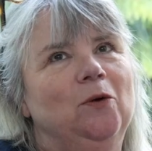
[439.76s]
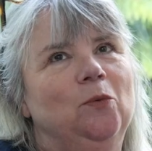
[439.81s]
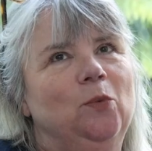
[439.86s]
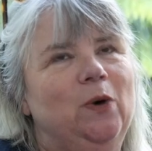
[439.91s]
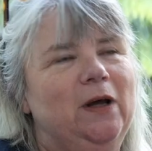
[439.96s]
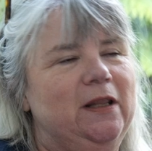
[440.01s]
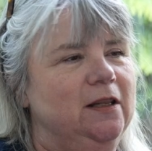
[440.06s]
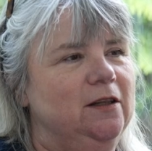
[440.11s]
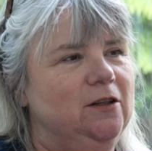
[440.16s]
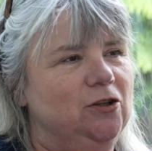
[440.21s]

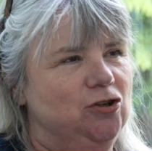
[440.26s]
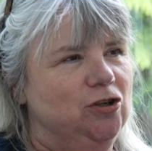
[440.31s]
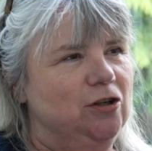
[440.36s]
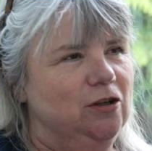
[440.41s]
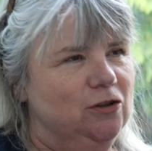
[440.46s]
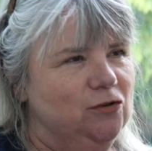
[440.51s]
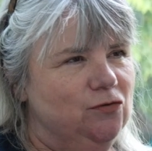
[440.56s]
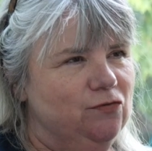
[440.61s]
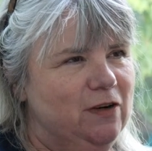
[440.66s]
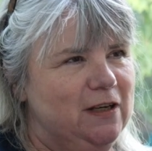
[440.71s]
whether the
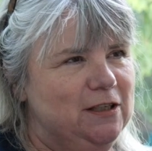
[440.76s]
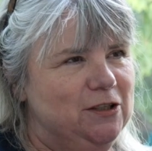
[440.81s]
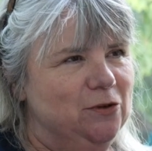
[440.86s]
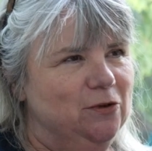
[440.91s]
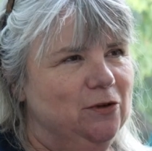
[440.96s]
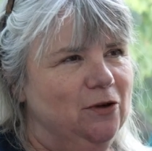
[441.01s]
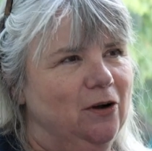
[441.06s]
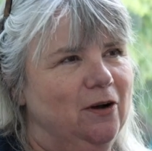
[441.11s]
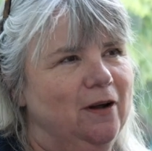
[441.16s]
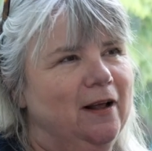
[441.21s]
child's ready or
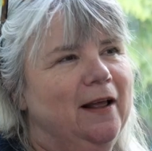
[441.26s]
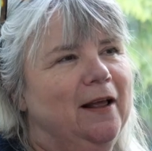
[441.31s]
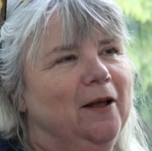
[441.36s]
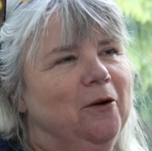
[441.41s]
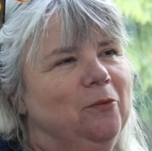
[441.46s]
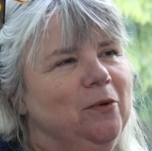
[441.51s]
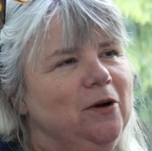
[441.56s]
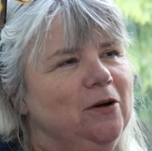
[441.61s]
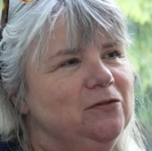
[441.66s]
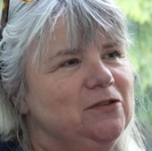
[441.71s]
not,
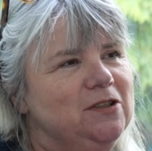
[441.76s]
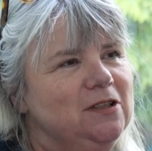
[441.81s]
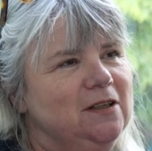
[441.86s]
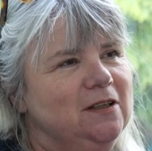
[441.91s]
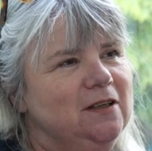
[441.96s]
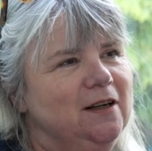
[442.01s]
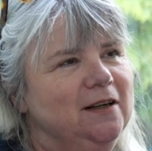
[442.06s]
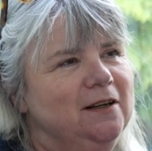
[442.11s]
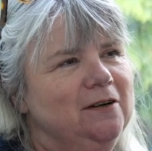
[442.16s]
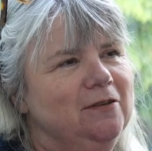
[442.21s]
we
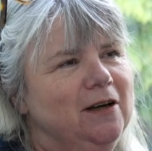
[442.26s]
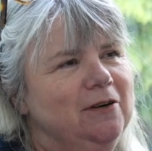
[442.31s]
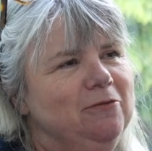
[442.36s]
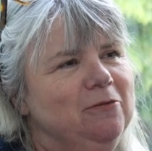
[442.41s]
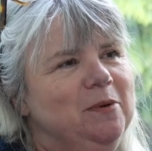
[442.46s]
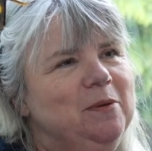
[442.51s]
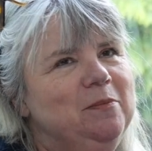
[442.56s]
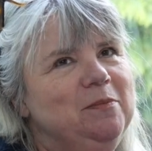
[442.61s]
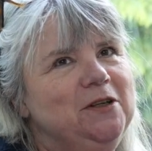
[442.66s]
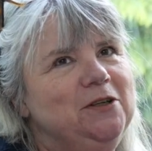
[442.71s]
often, I
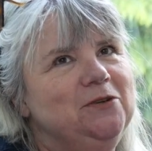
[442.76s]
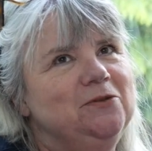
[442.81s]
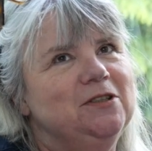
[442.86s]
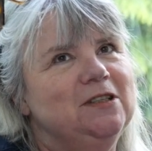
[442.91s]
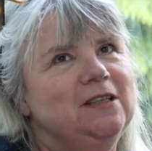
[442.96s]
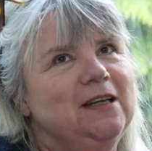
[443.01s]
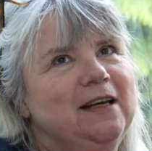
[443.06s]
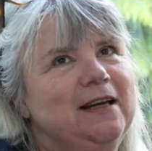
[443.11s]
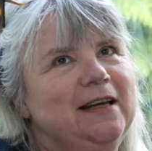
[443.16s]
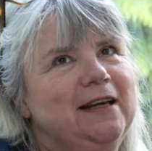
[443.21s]
remember you
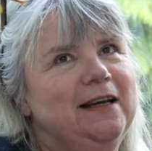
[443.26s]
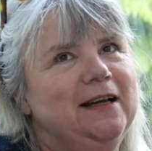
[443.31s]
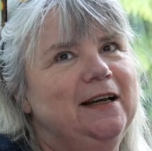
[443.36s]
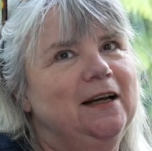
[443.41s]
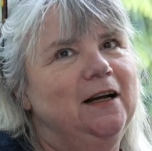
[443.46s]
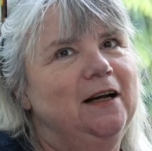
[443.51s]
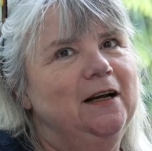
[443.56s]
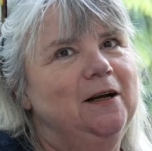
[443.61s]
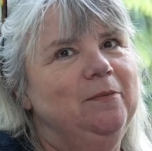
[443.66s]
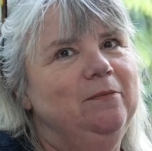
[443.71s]

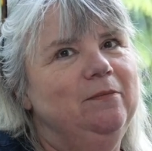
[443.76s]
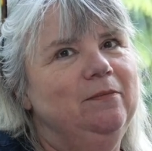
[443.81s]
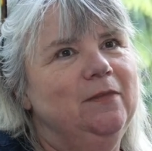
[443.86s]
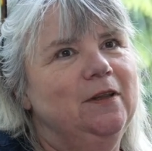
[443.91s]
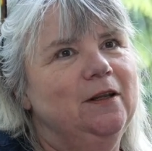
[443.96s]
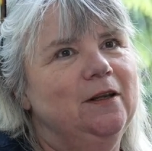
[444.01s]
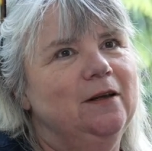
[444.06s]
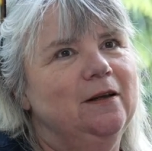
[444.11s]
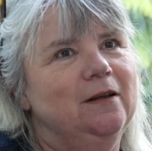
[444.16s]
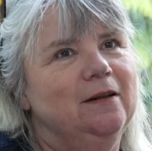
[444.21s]
saying,
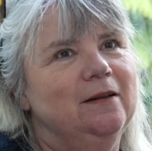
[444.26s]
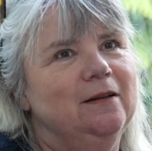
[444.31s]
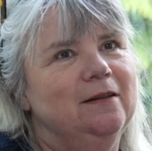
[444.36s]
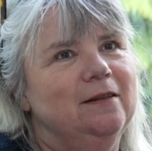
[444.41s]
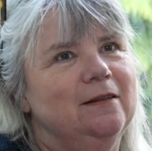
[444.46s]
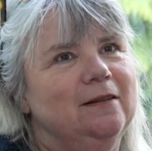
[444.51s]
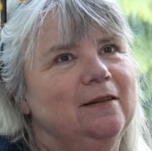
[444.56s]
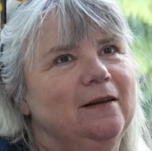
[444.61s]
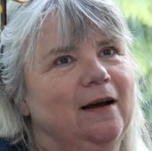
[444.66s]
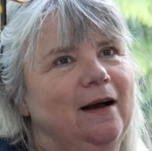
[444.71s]

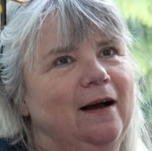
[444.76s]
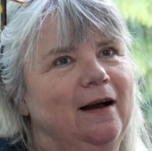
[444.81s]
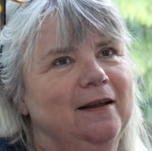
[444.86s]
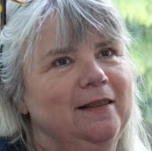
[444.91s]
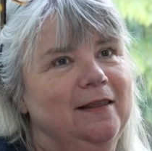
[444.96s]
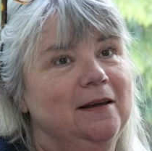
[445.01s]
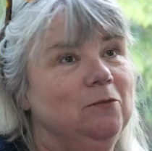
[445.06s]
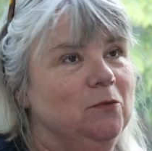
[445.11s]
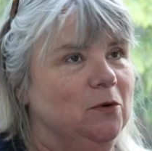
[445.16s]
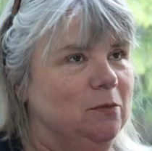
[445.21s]
I
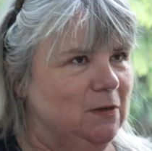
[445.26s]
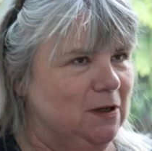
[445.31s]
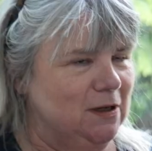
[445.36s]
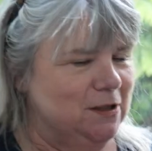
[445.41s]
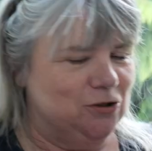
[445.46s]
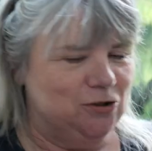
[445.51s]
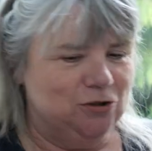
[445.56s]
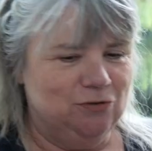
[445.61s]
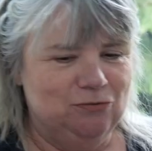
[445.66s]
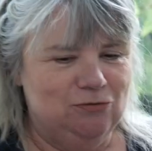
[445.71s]
think with my
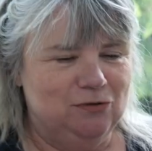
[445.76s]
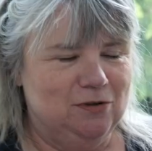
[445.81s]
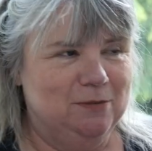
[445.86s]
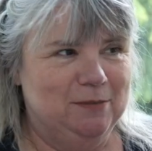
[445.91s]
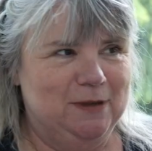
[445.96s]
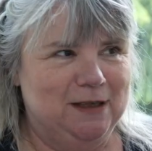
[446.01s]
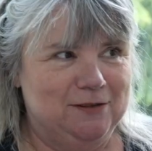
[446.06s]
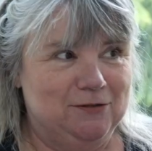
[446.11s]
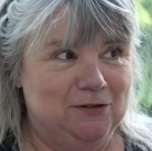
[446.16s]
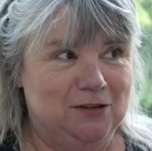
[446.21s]
children, I
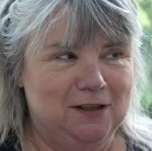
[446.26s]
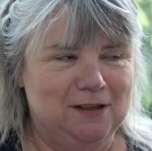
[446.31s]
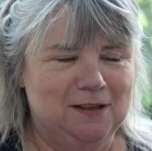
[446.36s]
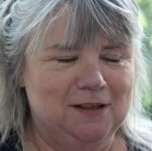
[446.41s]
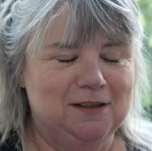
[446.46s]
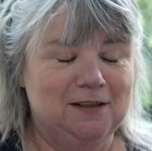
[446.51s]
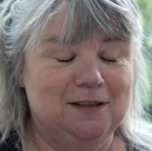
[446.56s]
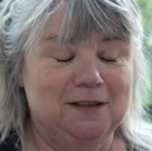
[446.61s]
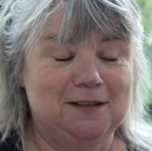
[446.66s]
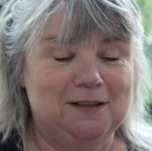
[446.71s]
might have done
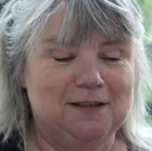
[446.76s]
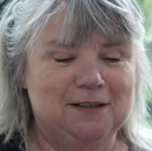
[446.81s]
this and I